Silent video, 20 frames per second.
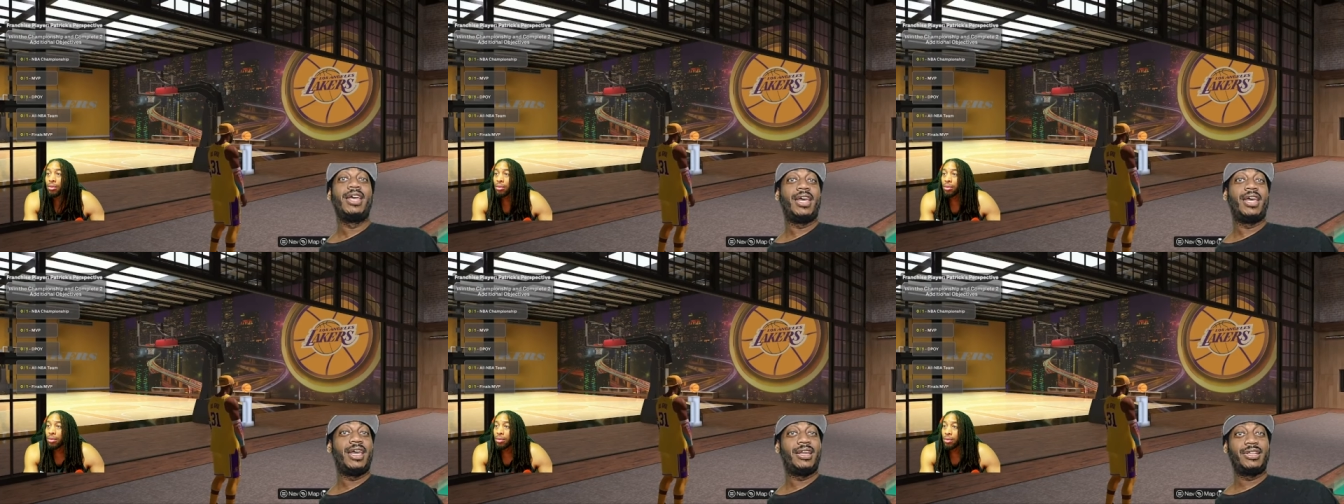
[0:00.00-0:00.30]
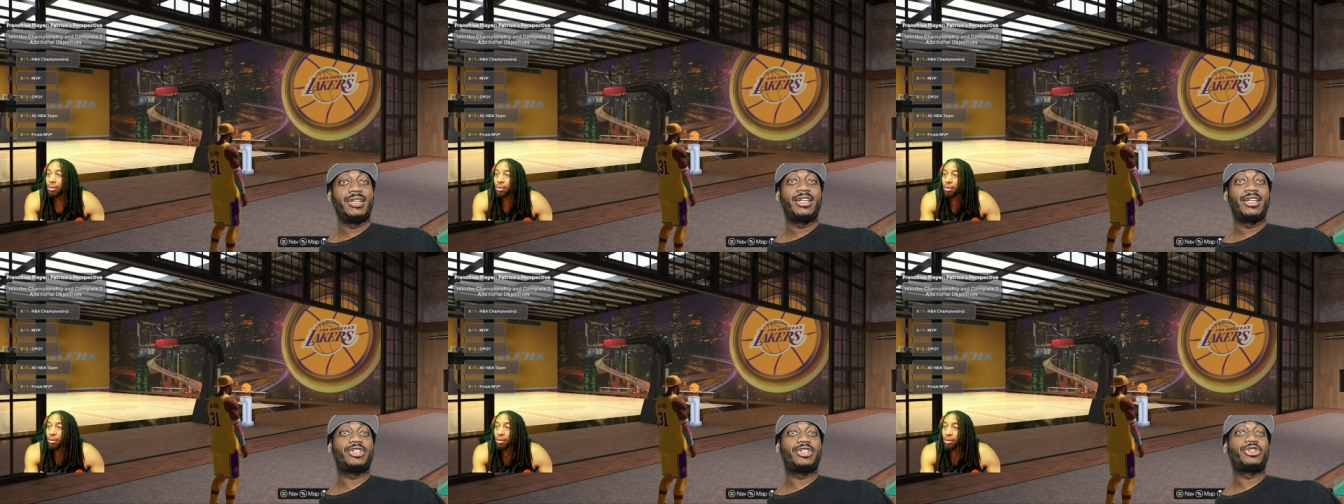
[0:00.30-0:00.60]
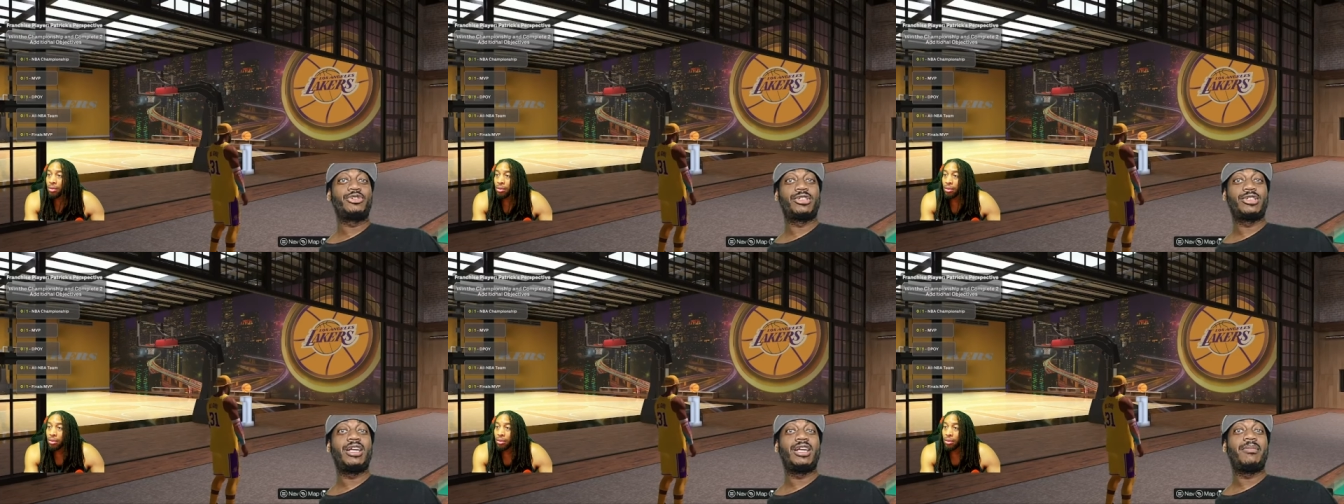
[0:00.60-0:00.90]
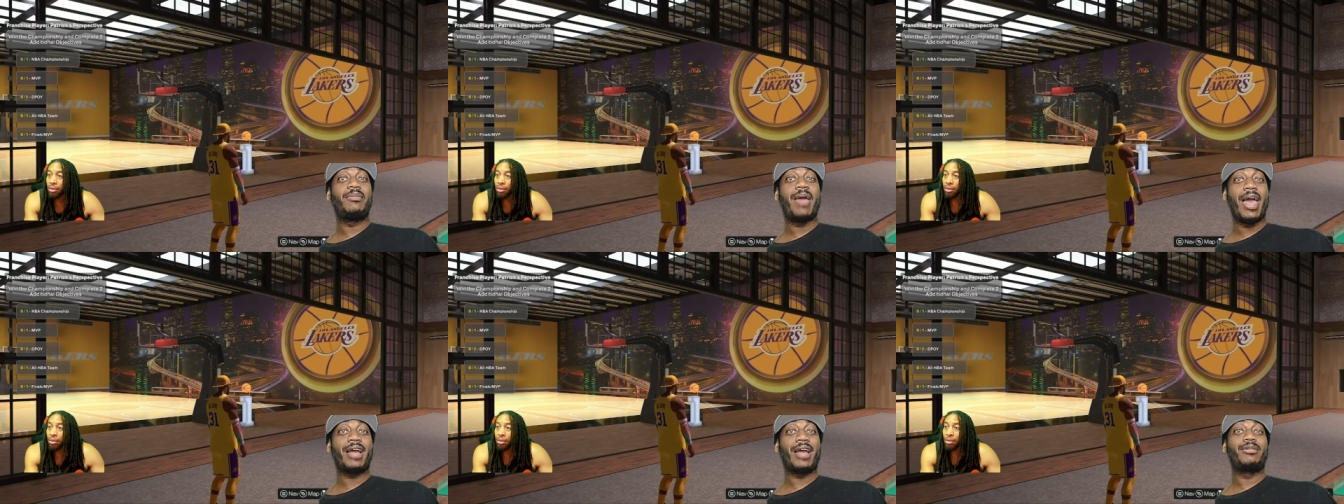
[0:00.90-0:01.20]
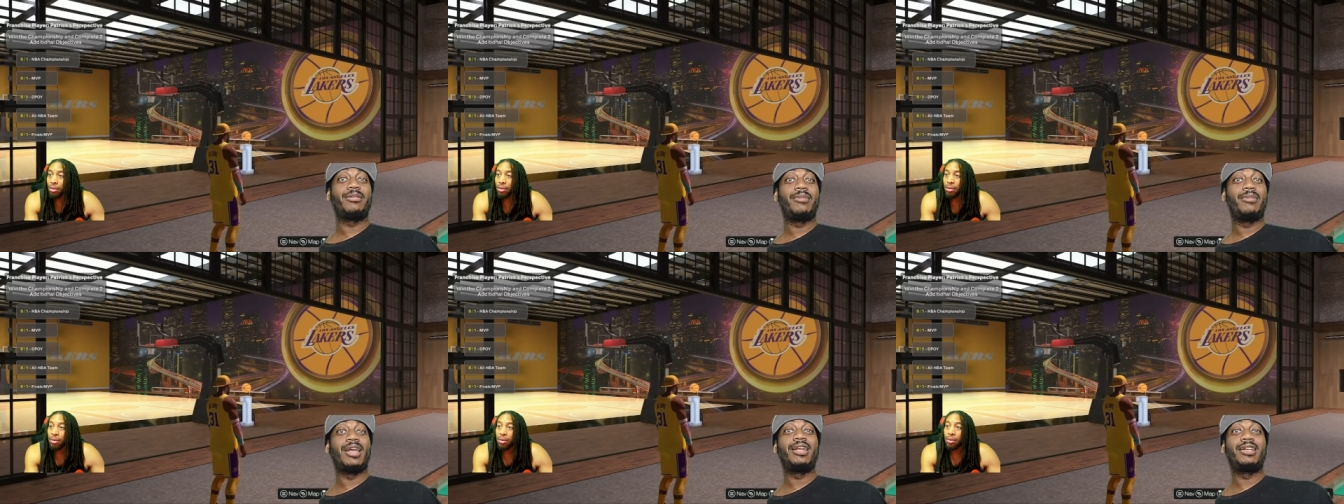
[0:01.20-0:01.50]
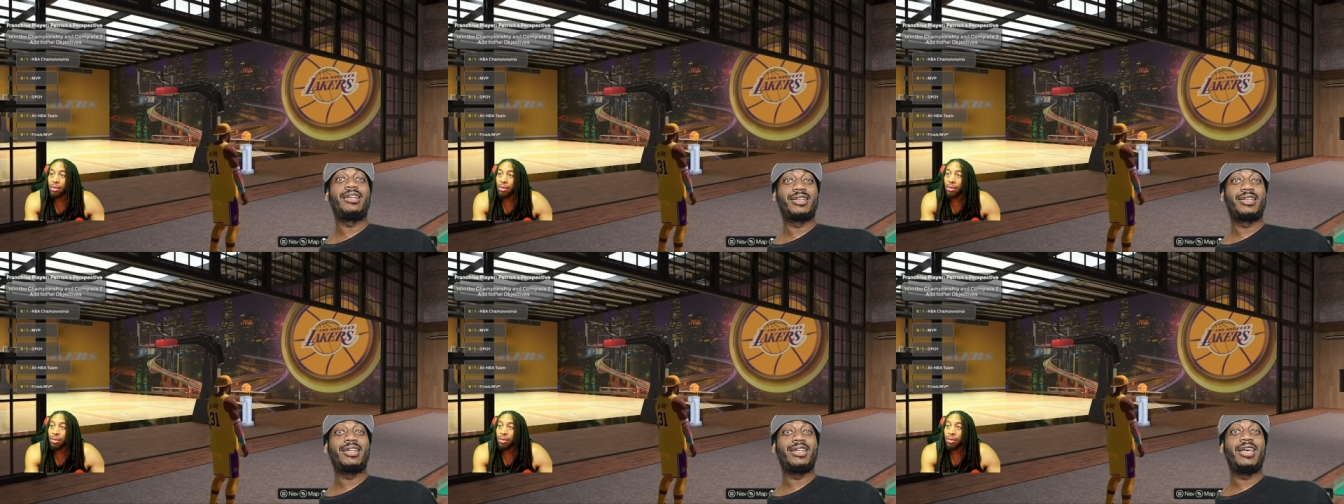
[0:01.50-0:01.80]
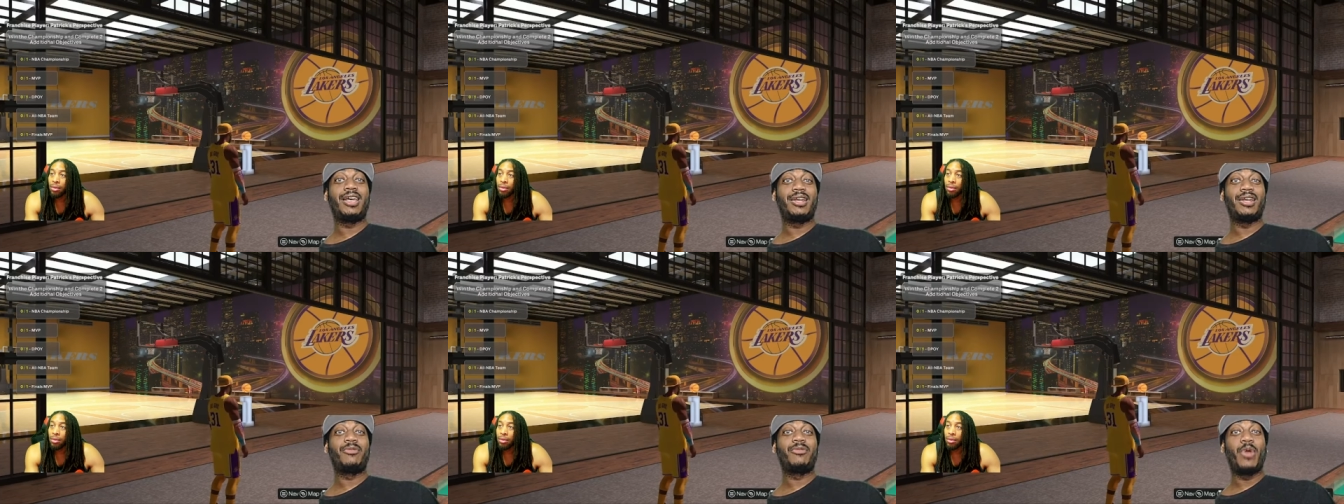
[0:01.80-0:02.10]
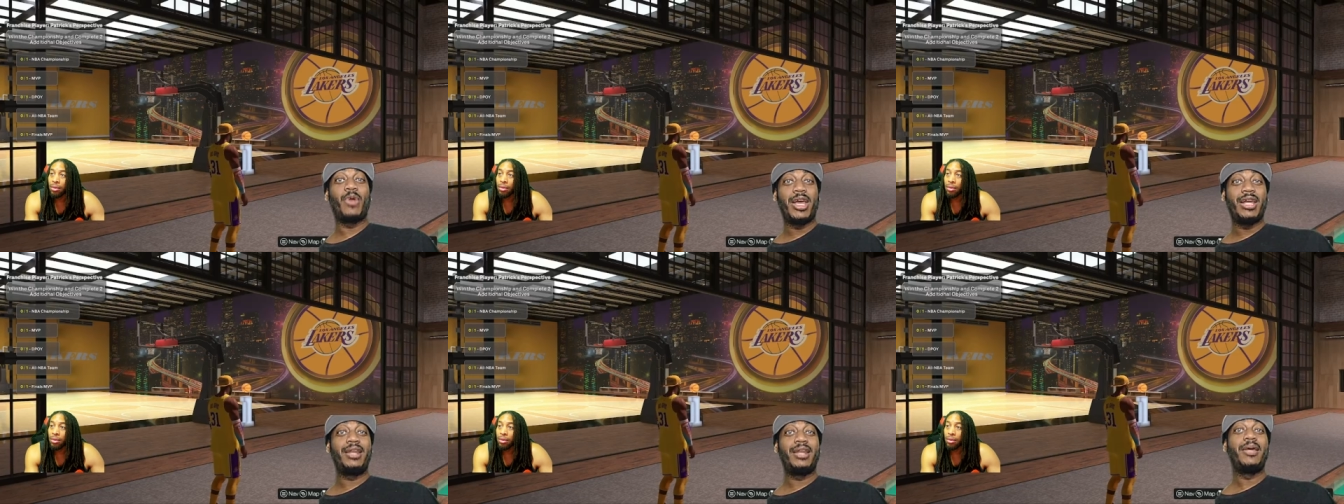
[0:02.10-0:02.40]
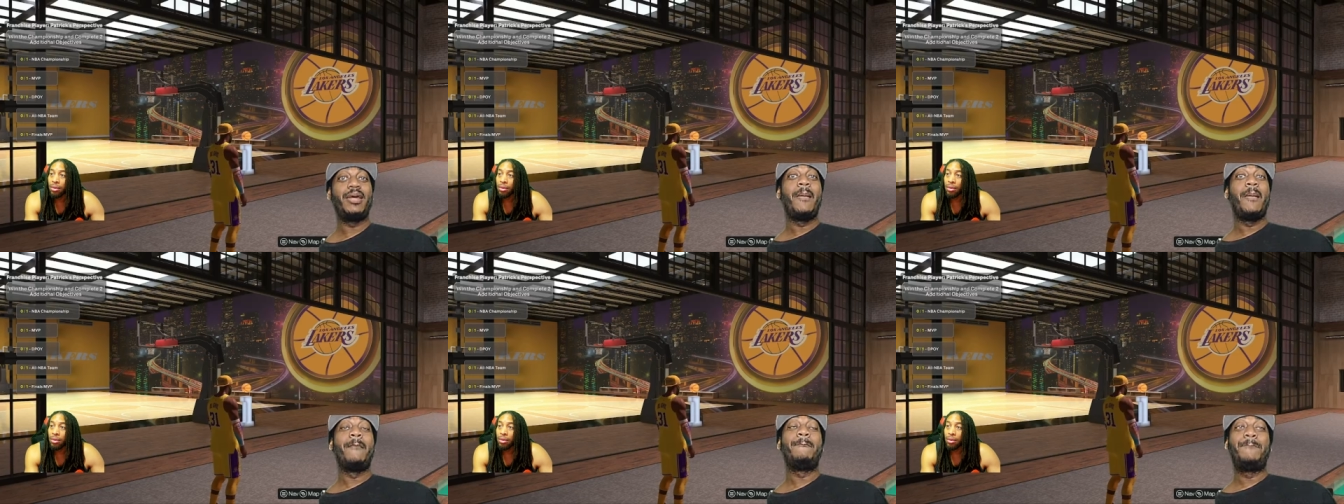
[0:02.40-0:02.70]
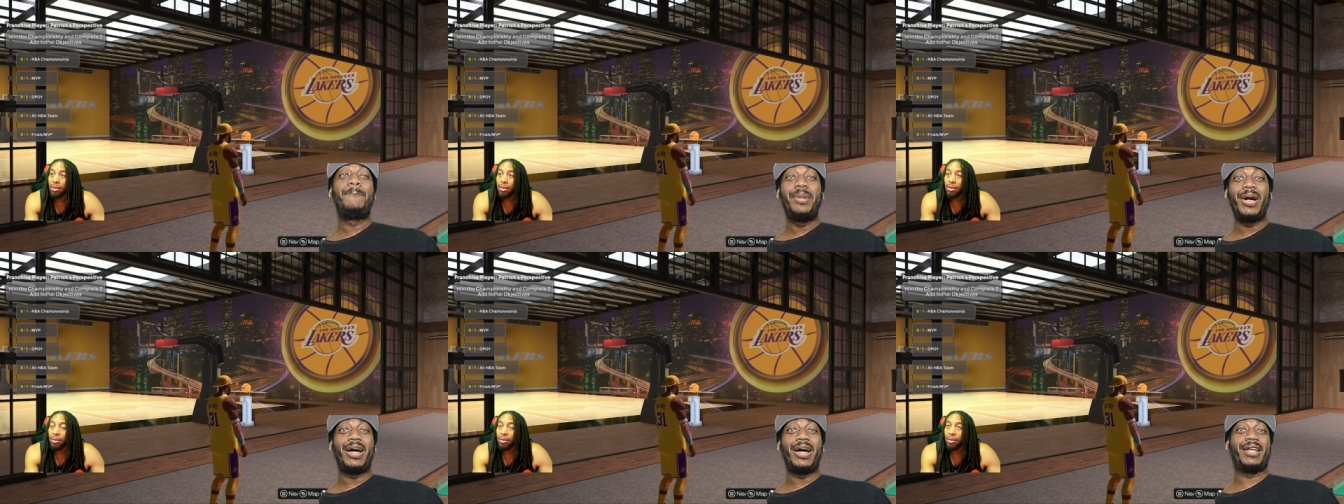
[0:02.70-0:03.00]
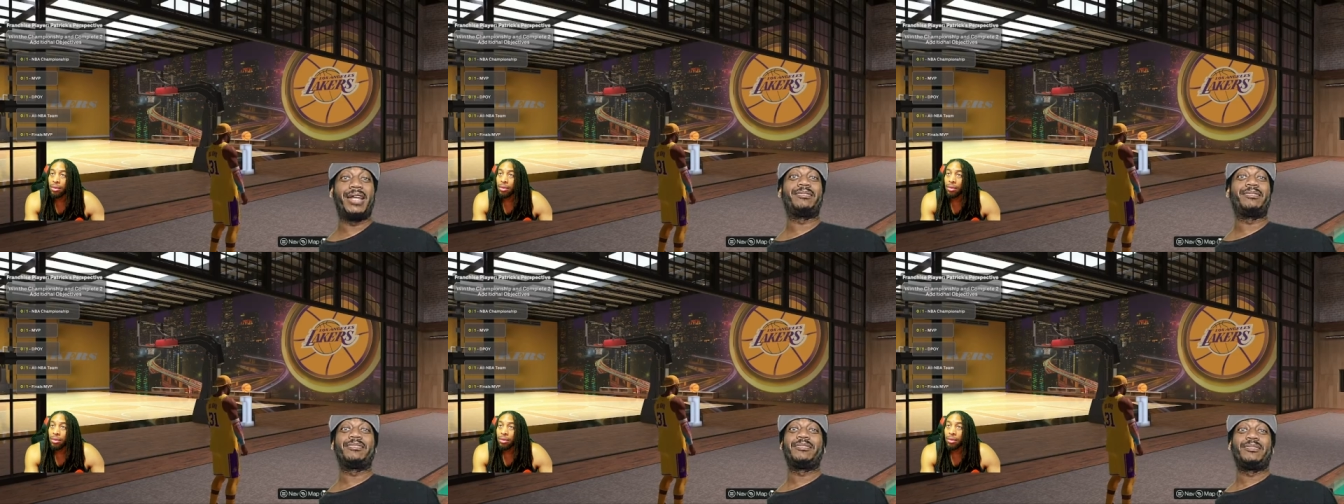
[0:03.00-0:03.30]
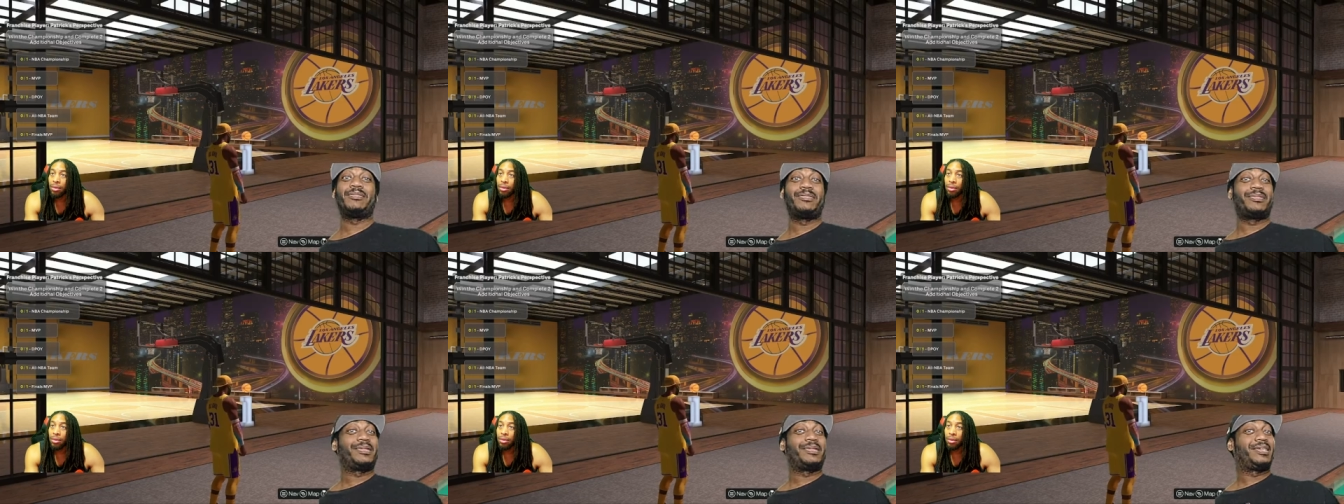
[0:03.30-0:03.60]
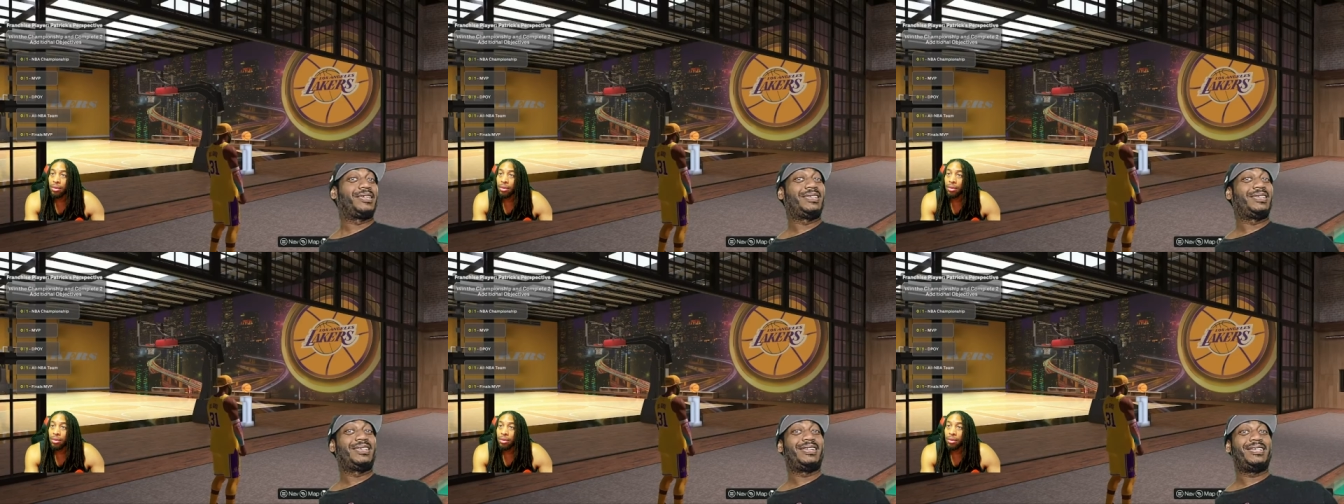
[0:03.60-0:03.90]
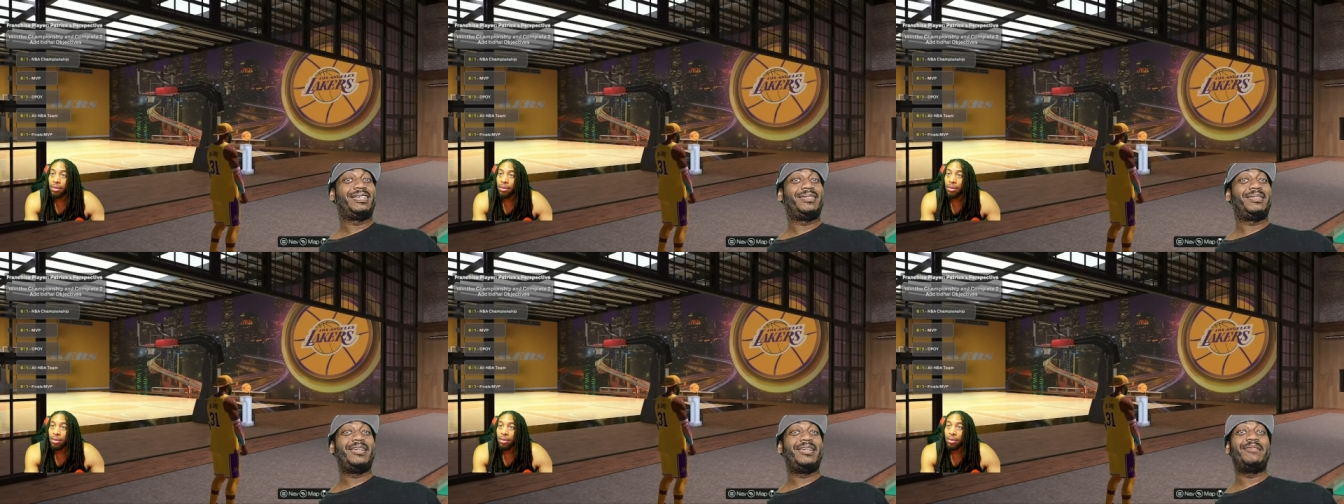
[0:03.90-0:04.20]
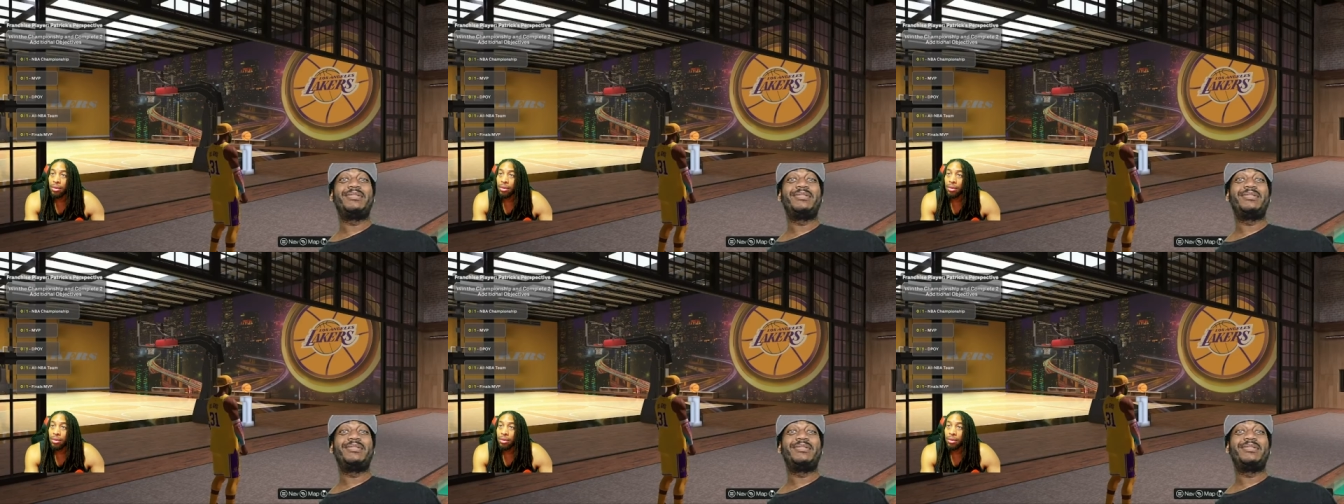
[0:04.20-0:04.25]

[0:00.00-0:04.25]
and get your team acclimated to get in the win. But I